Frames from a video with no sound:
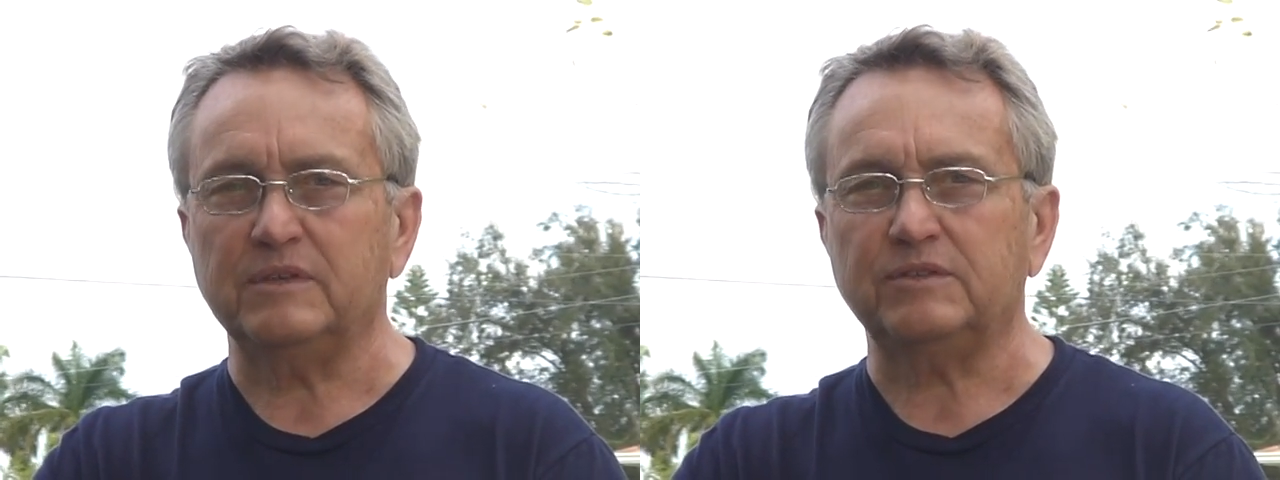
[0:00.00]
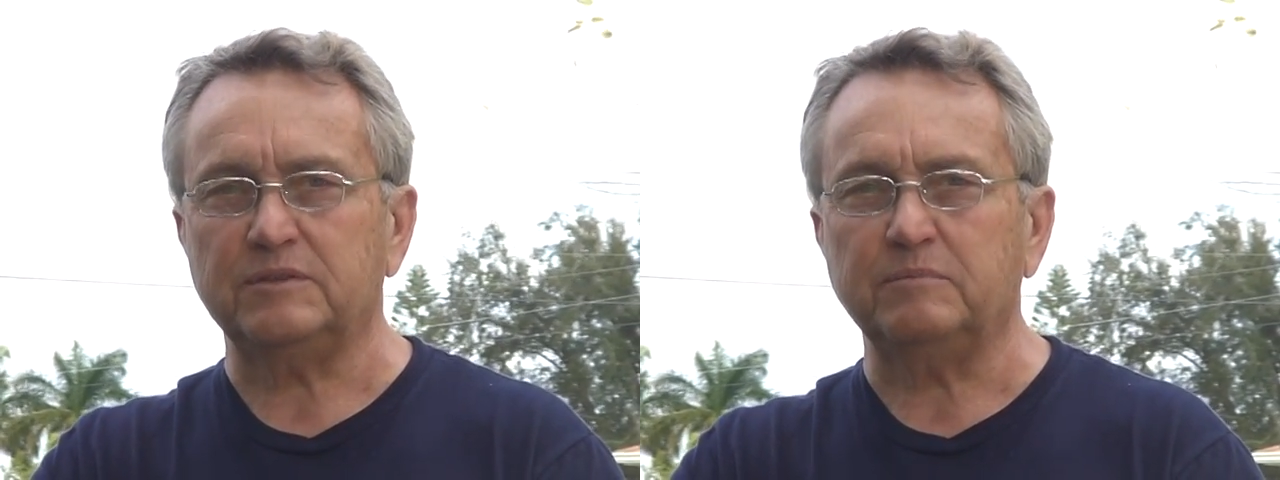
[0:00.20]

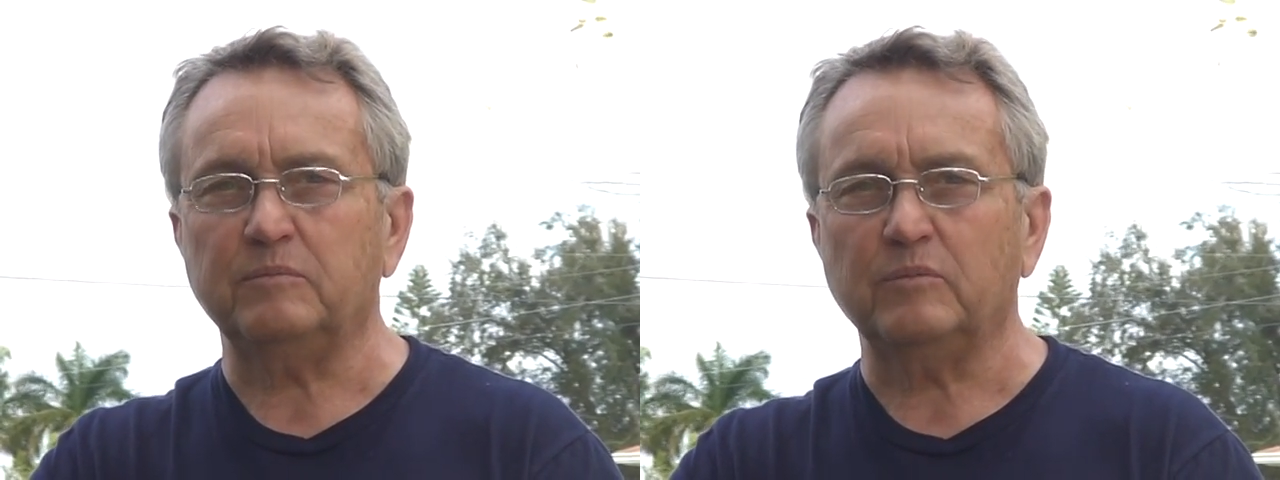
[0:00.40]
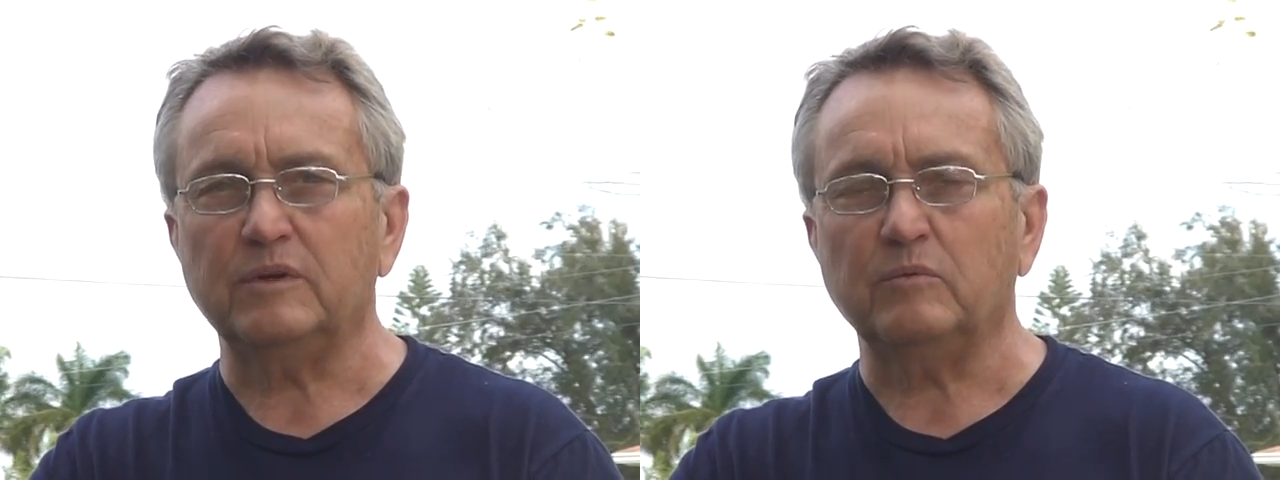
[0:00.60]
which is
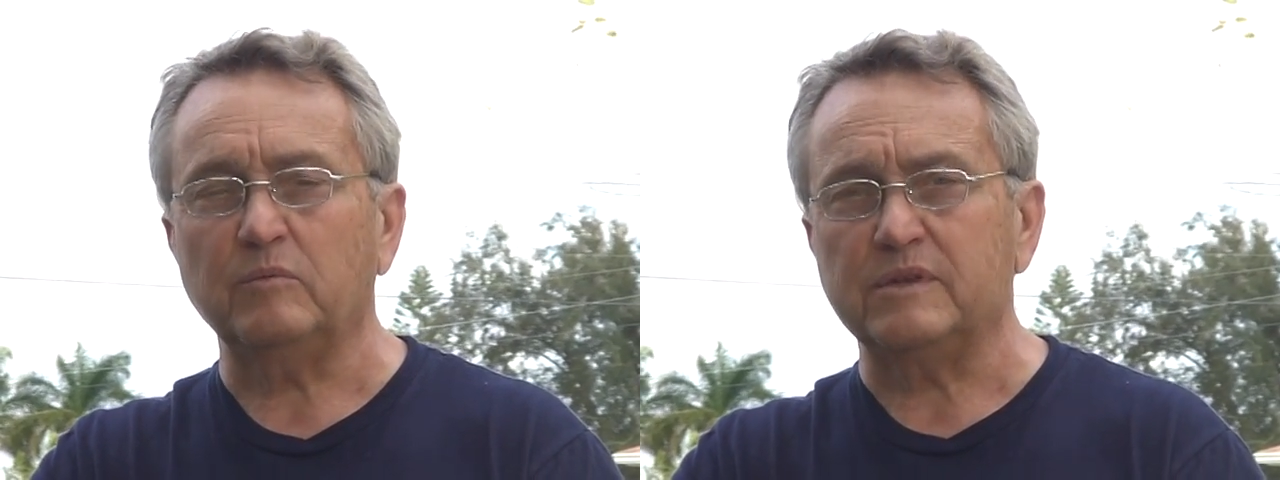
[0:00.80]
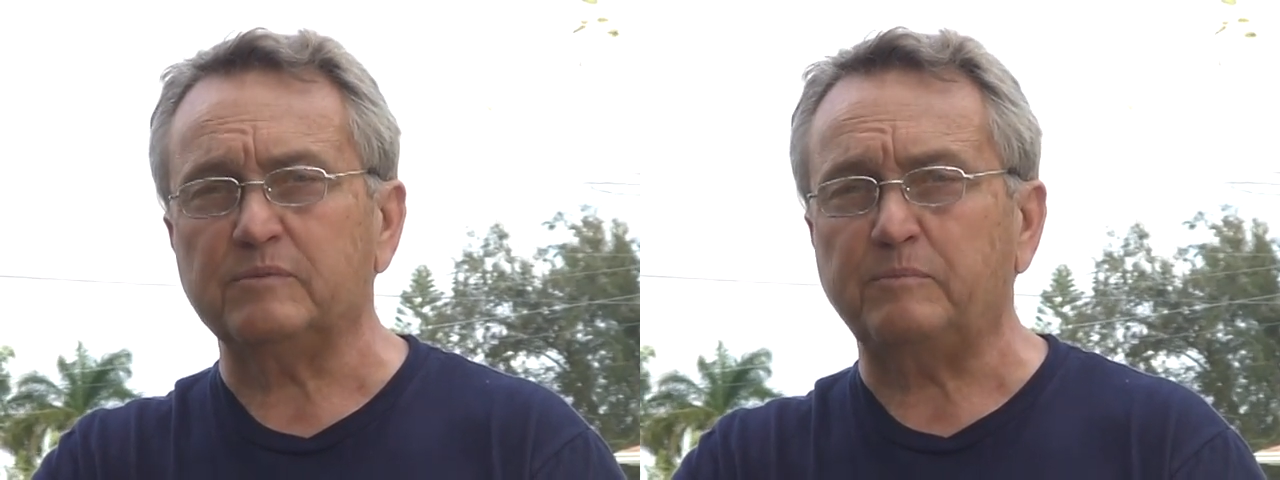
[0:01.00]

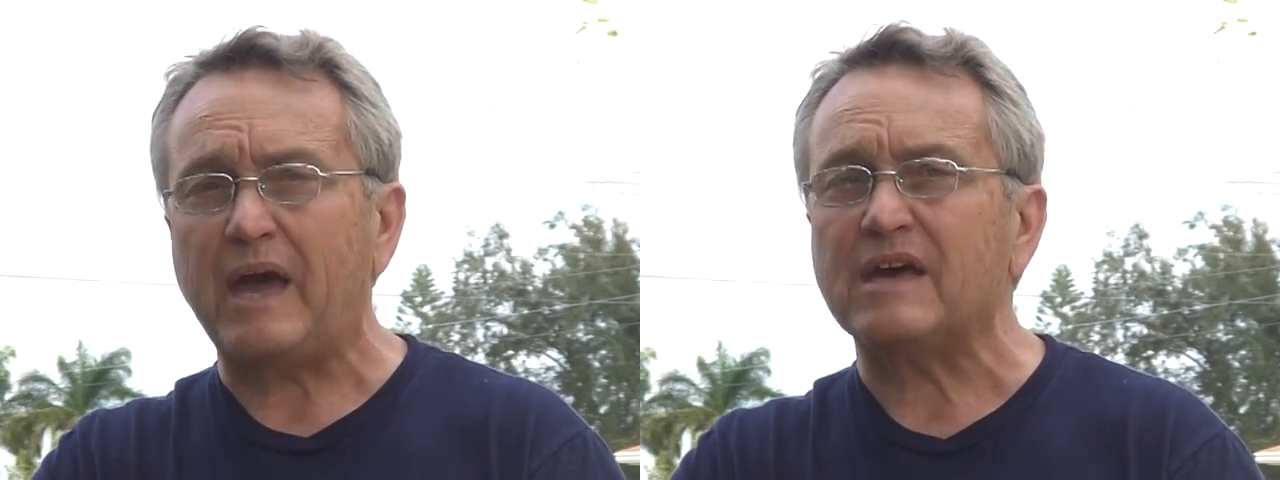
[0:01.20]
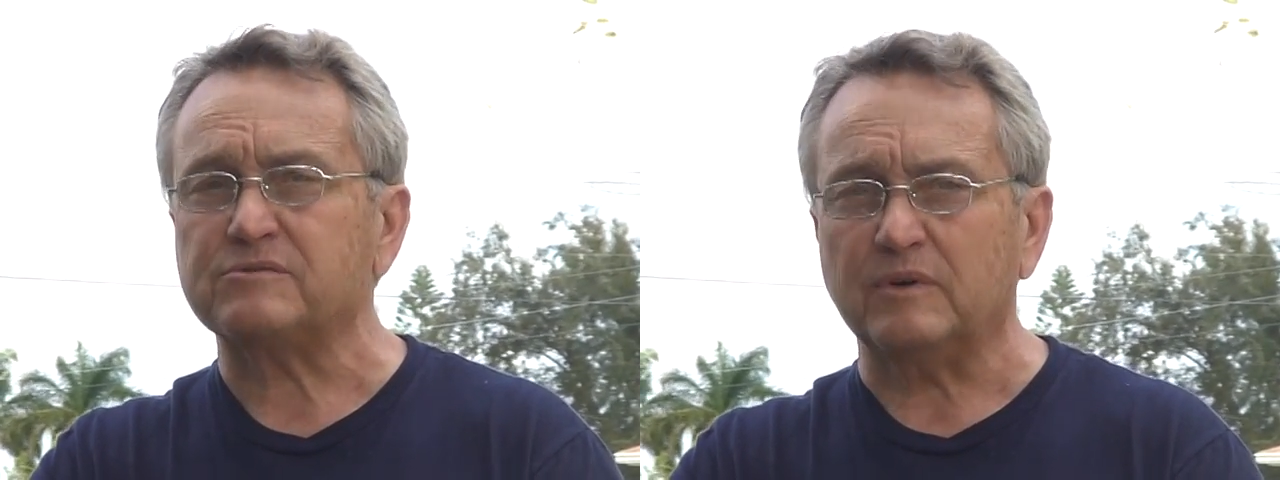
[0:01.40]

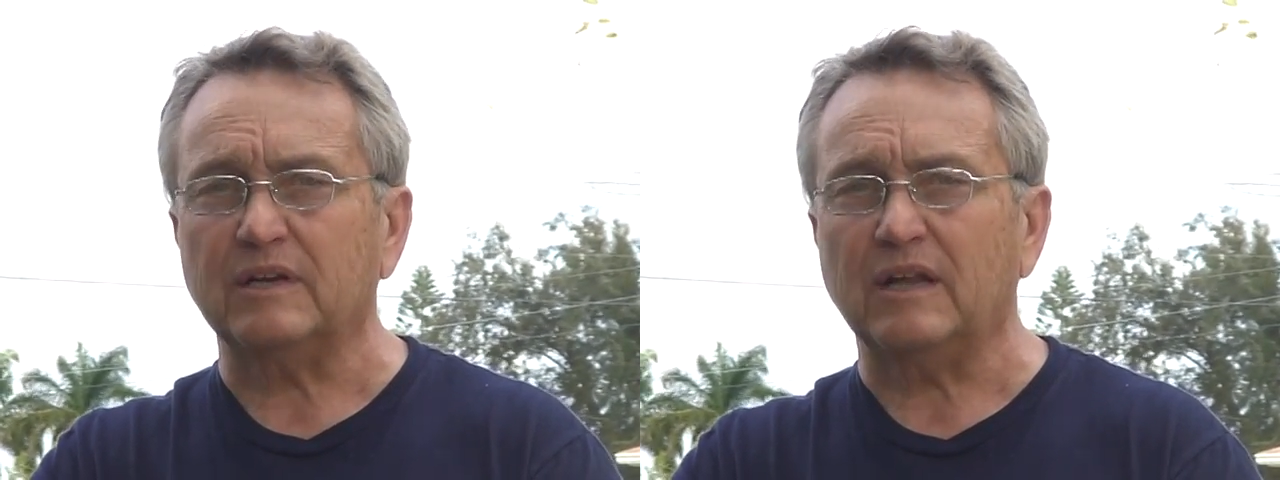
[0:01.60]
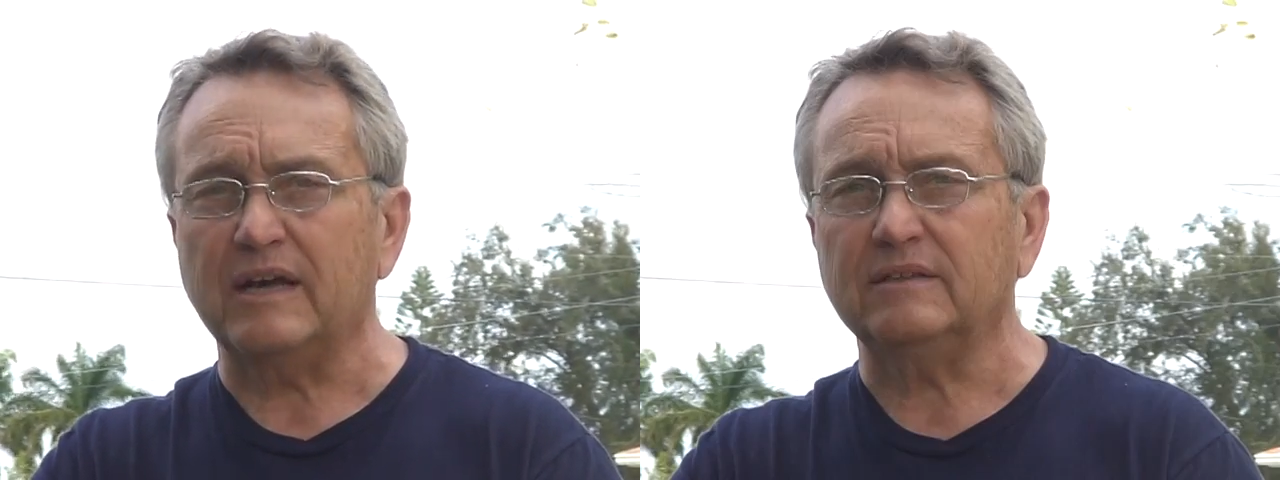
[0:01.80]
past red
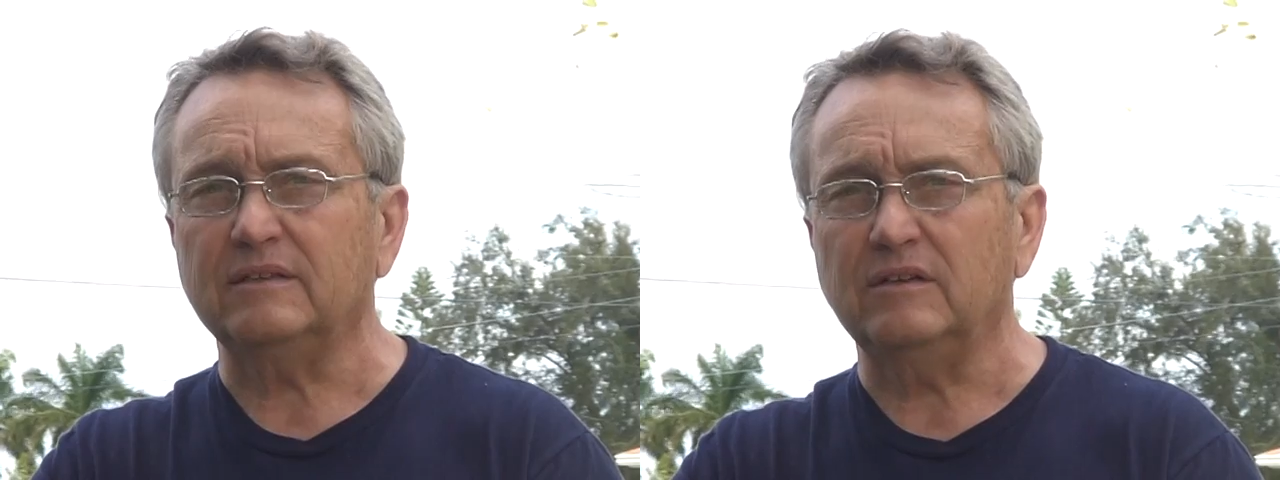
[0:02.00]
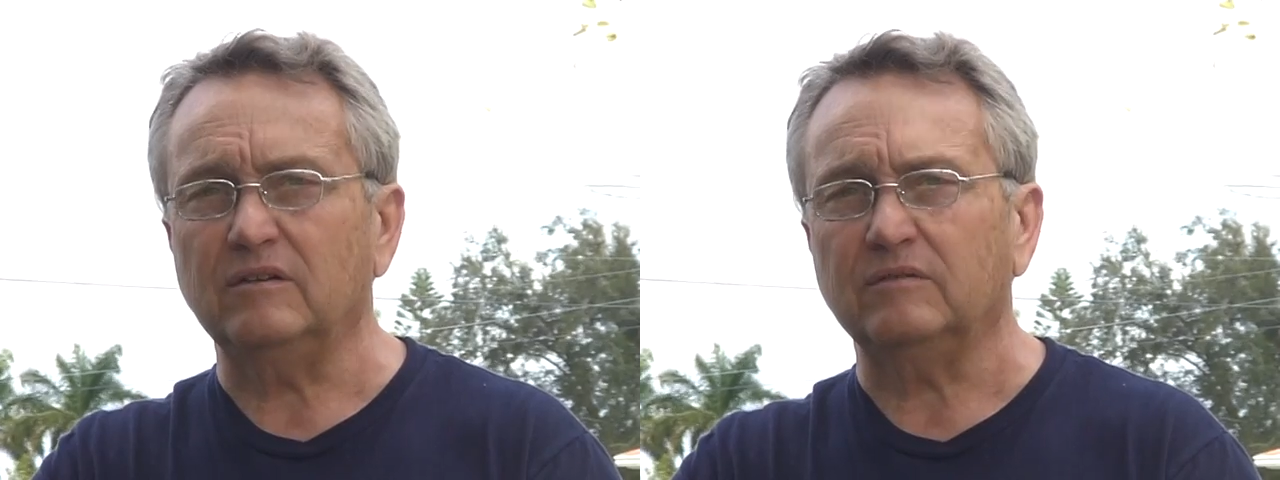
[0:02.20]
line,
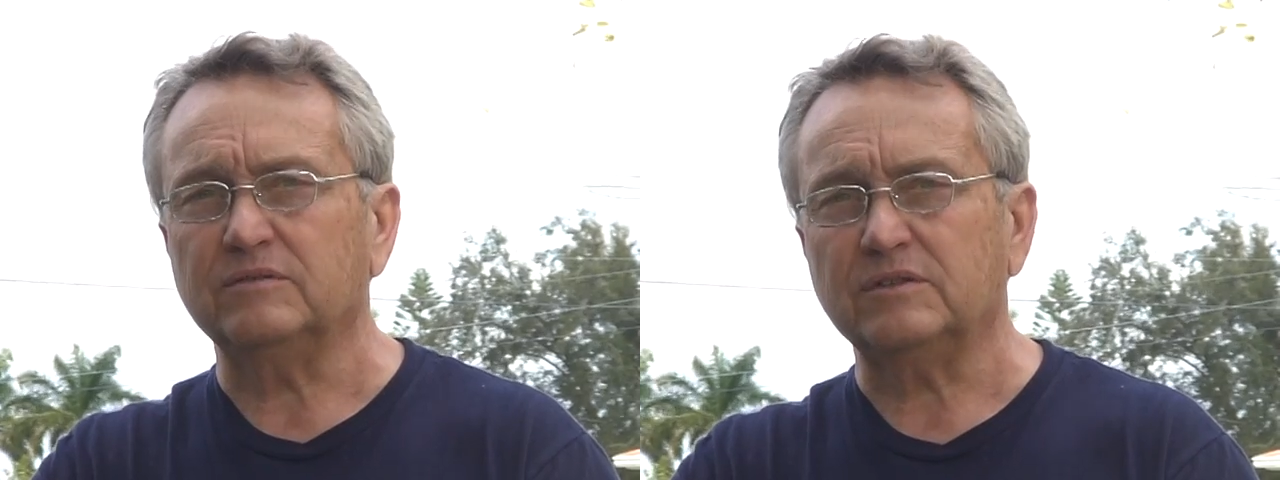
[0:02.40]
you know.